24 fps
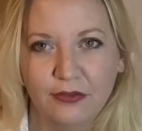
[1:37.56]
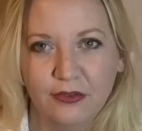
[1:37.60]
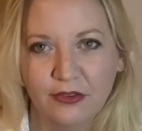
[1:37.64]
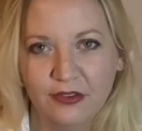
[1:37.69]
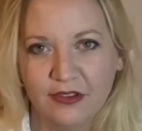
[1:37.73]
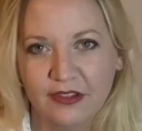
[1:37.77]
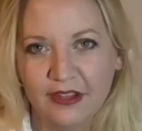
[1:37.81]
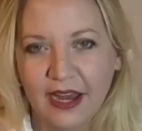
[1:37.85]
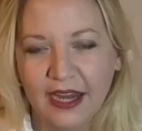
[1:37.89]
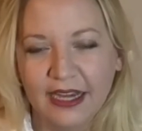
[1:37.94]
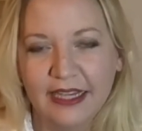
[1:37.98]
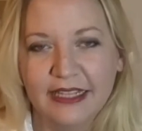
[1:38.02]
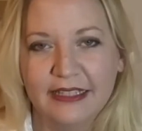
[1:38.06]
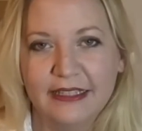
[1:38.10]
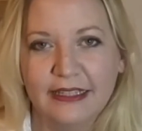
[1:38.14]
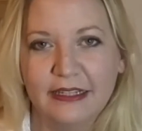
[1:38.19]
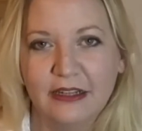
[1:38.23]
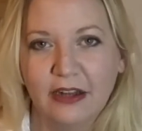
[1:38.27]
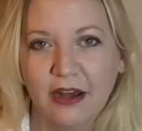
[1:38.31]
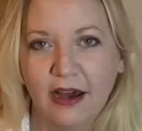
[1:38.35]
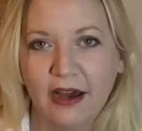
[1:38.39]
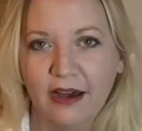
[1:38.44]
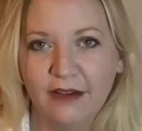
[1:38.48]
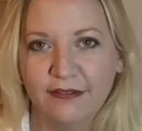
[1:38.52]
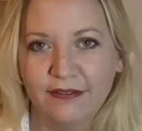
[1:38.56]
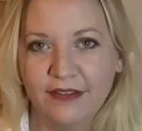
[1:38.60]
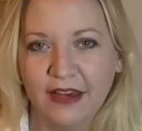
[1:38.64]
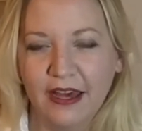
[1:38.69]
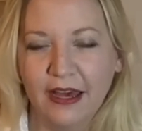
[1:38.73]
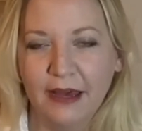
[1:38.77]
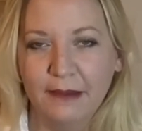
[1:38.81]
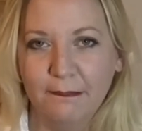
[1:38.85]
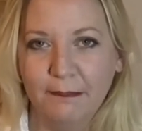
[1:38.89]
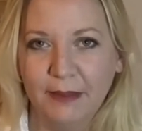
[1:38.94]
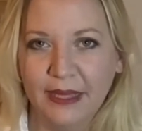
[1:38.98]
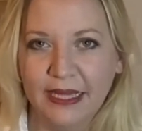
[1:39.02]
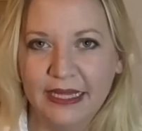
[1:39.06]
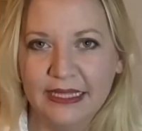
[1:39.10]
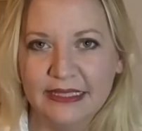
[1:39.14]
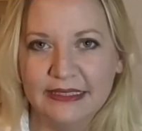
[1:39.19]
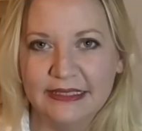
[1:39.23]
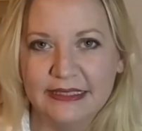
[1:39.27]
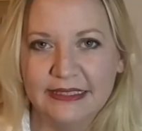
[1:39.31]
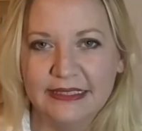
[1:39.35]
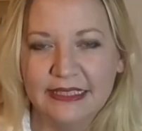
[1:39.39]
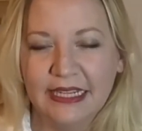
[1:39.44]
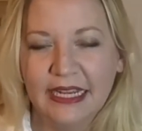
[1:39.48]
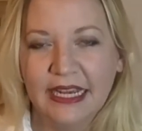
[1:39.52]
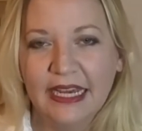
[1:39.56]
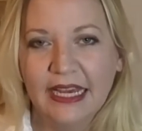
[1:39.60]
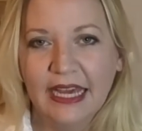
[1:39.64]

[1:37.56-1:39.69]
tiny little offcut bits,